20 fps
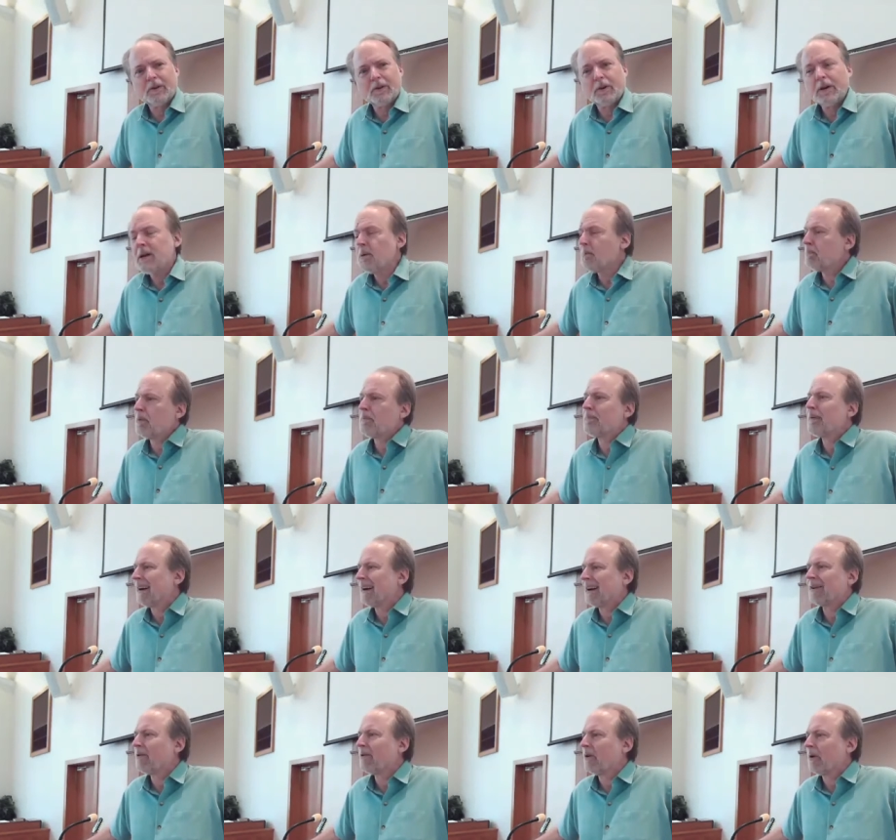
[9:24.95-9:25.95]
He prepared it
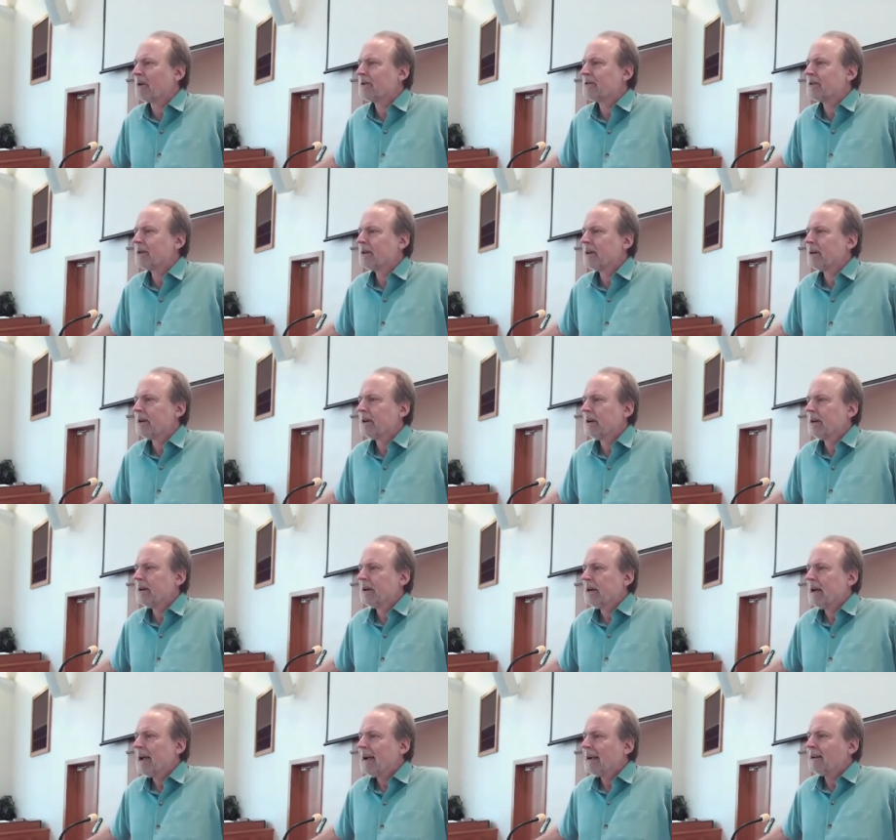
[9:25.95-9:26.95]
for us.
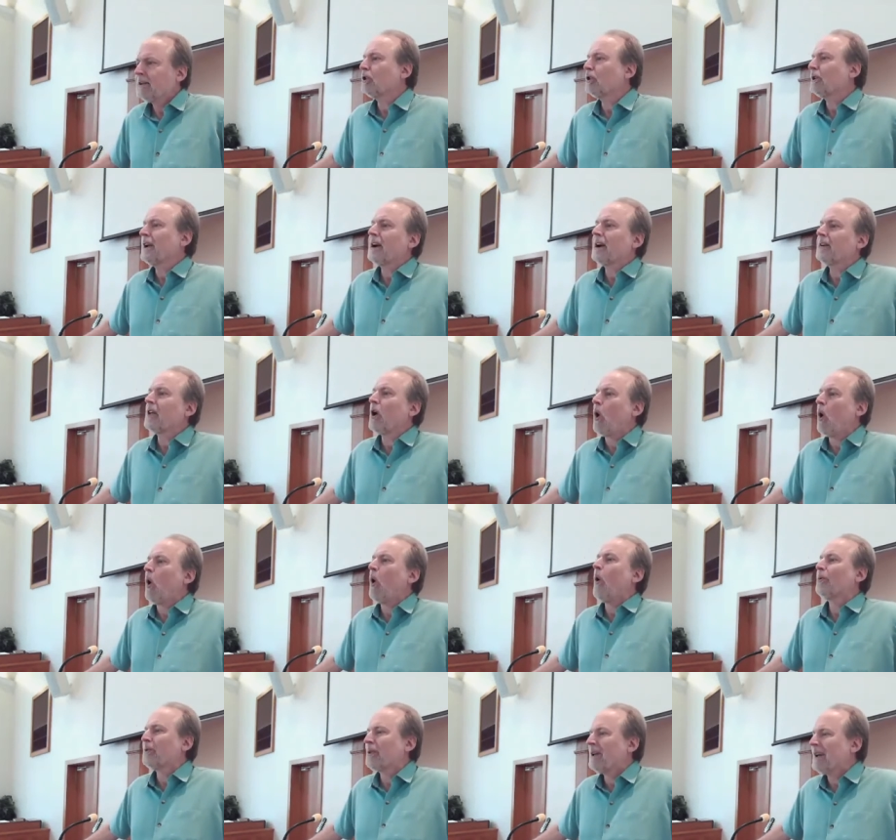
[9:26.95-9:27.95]
He took care of the whole
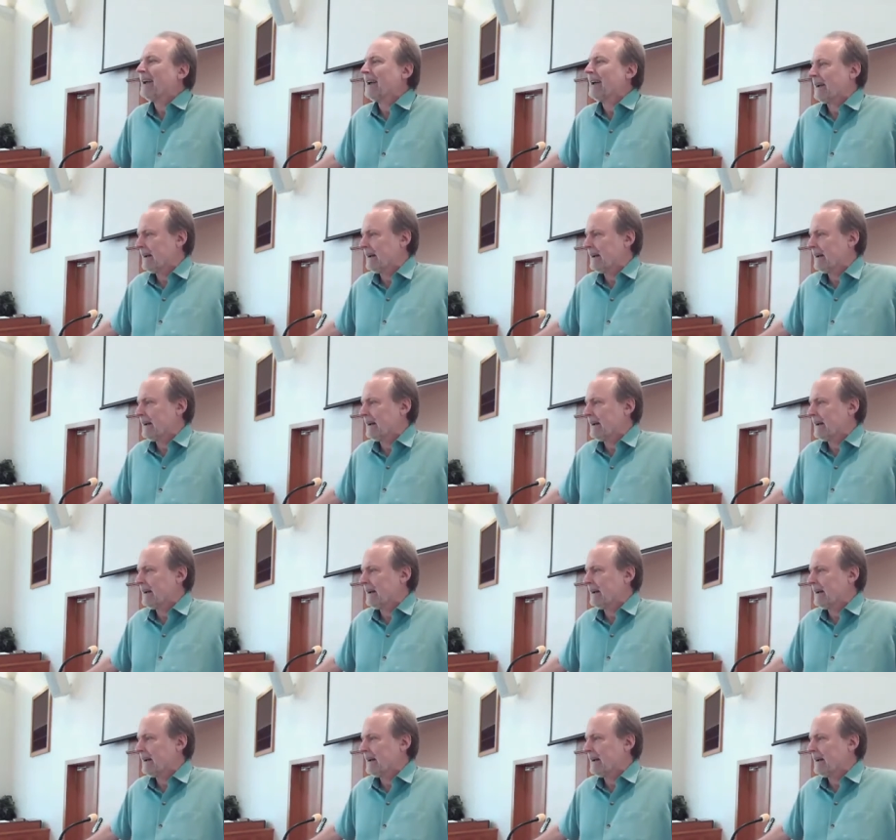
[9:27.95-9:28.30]
thing